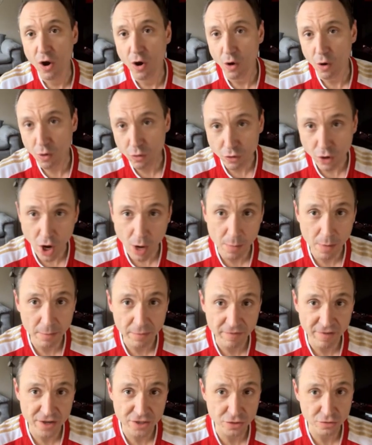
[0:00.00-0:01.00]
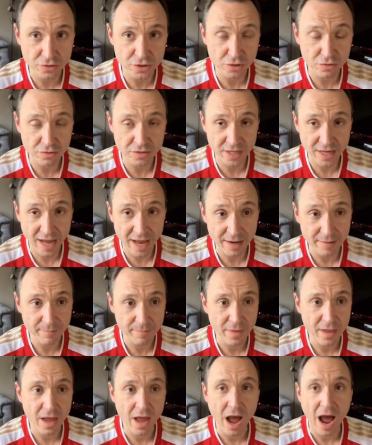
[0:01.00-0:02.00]
uncommon professional tools again,
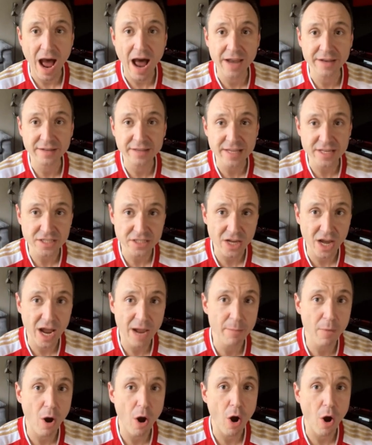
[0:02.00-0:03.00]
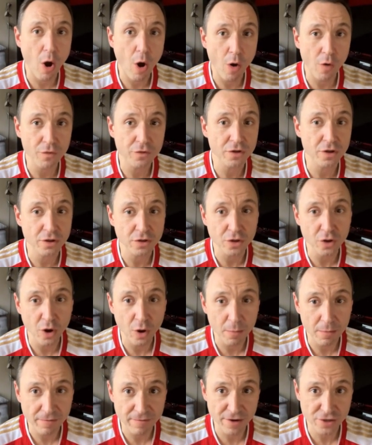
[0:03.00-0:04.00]
and this time on your
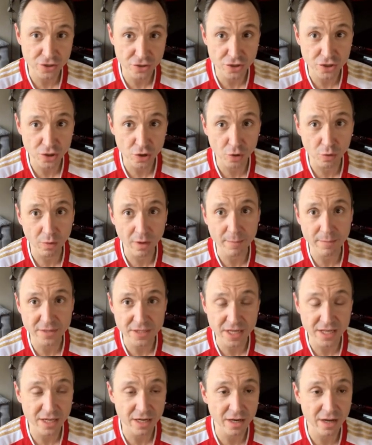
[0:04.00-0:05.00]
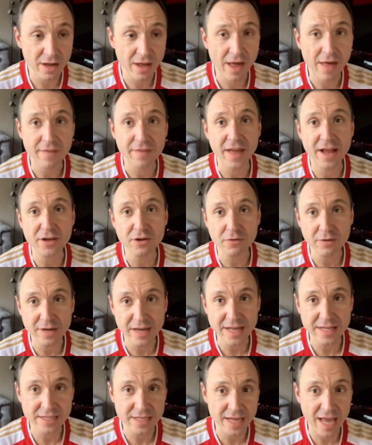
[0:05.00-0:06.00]
profession tool in particular, then you
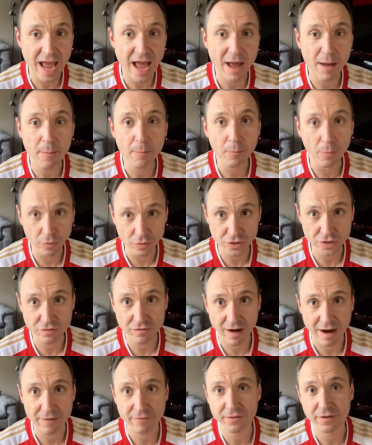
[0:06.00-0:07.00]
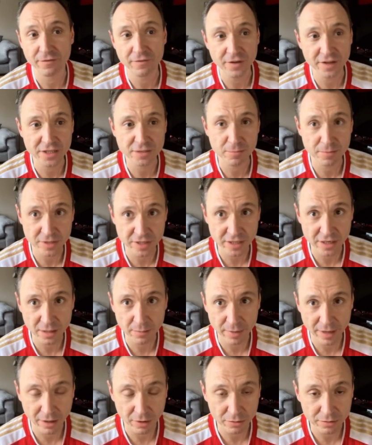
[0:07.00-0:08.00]
need to get multicraft for this particular
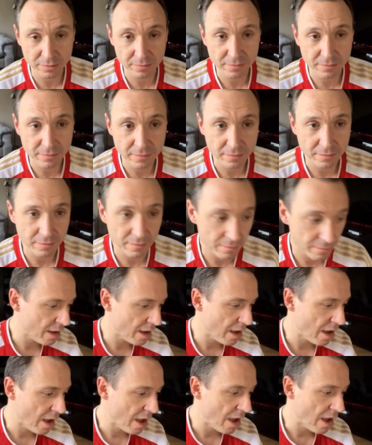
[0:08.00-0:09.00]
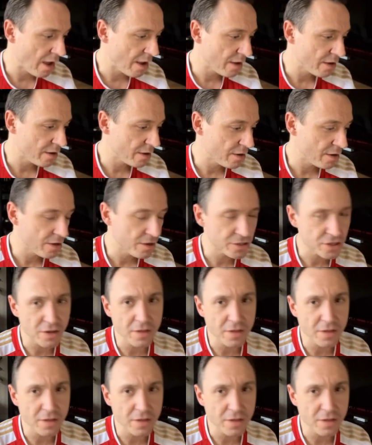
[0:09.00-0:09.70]
build. So